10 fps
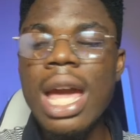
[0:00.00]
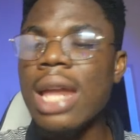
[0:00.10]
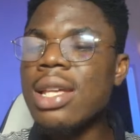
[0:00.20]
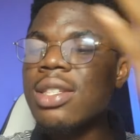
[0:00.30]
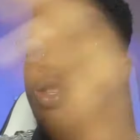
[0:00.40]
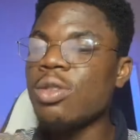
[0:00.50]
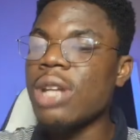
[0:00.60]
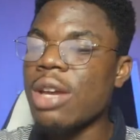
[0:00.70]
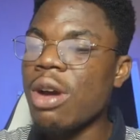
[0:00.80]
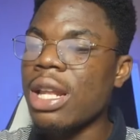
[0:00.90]
Any skill that
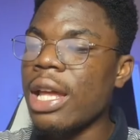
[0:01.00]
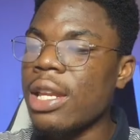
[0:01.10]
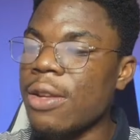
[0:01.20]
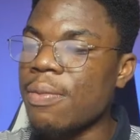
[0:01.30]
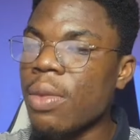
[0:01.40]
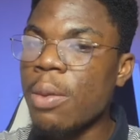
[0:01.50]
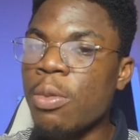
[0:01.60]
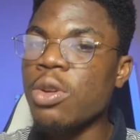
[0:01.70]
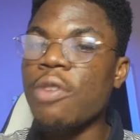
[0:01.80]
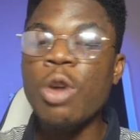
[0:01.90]
you are learning, but
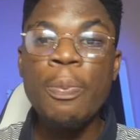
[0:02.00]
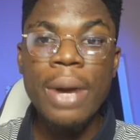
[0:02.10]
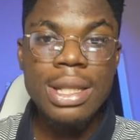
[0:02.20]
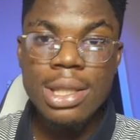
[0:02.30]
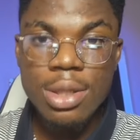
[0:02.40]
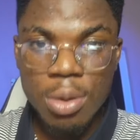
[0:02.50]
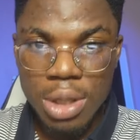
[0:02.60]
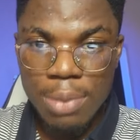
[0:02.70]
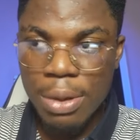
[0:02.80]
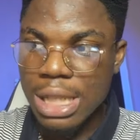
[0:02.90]
you have not practiced on
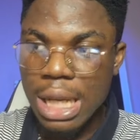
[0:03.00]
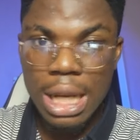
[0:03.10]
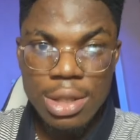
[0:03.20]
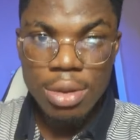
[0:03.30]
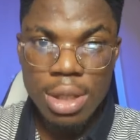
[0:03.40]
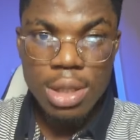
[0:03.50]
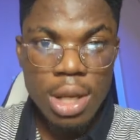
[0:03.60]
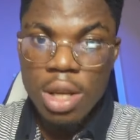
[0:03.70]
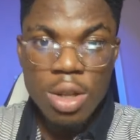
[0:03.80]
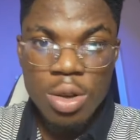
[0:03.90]
it, practicalized on it,
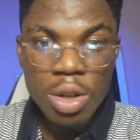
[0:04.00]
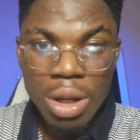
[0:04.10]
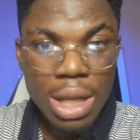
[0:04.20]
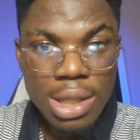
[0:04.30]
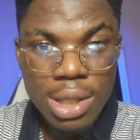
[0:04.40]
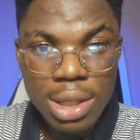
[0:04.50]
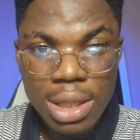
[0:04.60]
you did not learn shit.